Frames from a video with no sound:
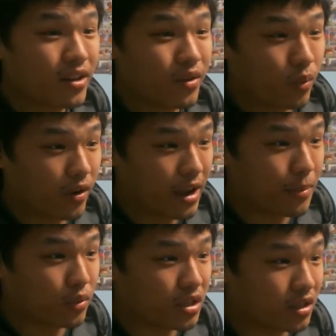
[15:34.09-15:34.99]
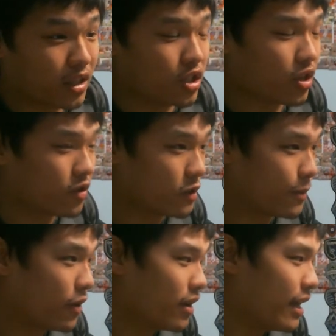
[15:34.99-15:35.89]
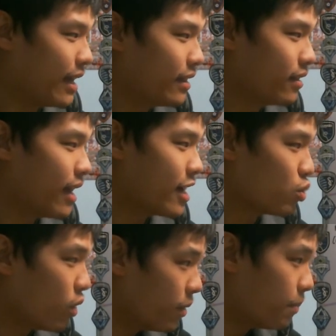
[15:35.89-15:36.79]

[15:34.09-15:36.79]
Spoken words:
were able to clinch our spot in the last one.